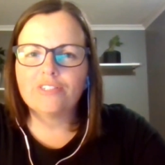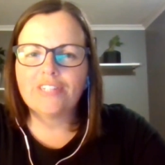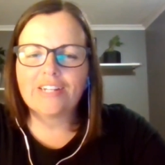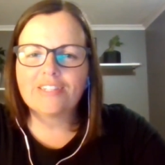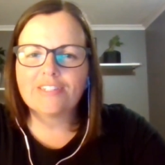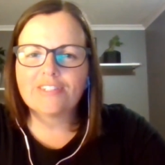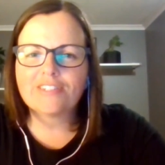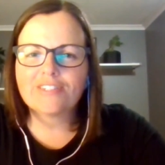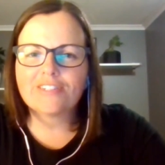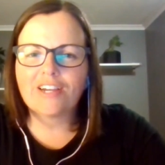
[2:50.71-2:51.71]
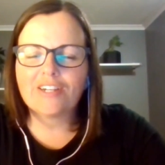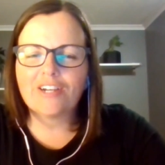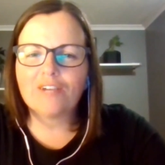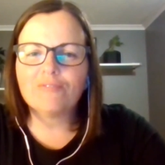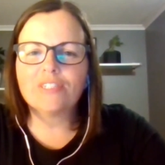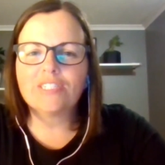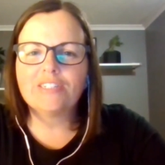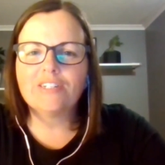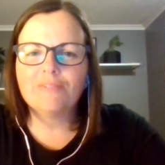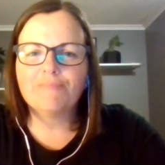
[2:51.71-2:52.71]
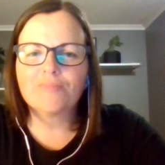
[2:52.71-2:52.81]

none of this I, I really